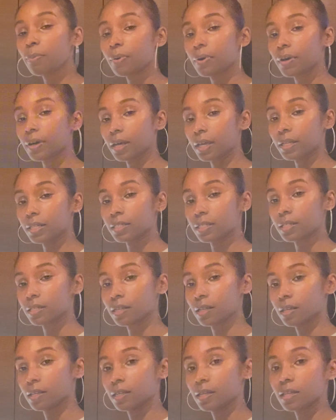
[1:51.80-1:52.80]
put
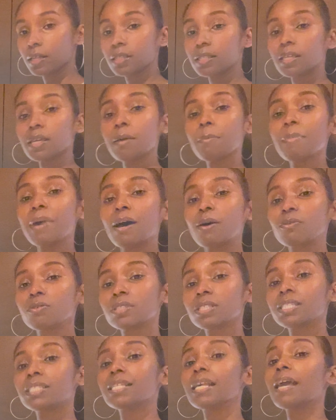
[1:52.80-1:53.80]
the
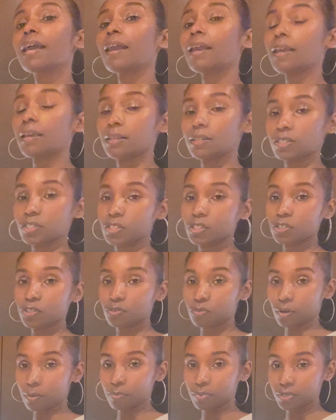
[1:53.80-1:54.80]
amounts in the
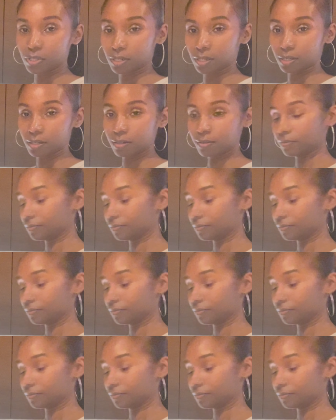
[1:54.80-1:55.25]
description